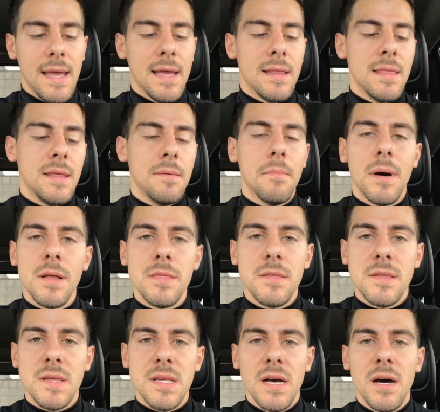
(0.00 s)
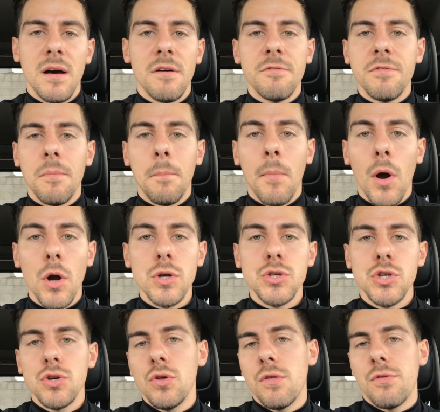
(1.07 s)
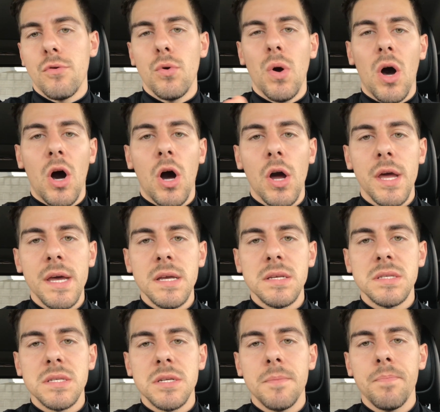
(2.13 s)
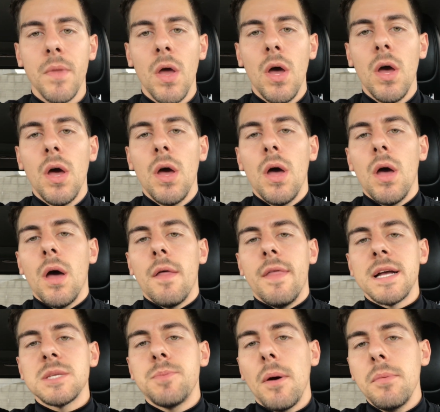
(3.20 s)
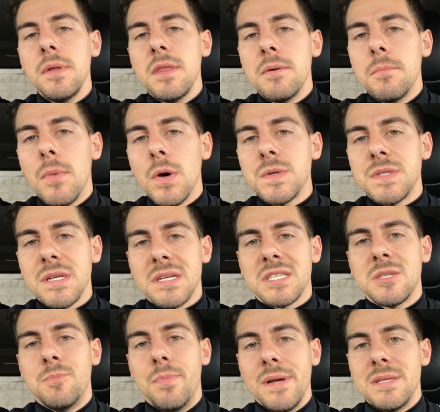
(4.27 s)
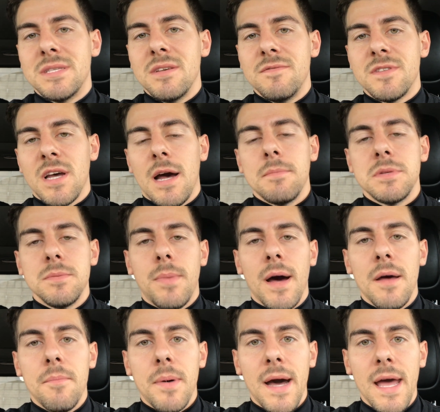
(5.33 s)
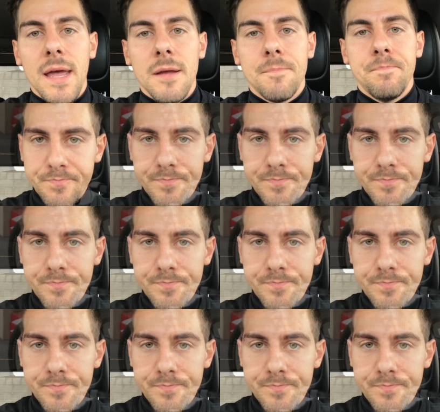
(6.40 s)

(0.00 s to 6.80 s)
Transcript: in the months of March through August, that's probably the most expensive time to buy a bike.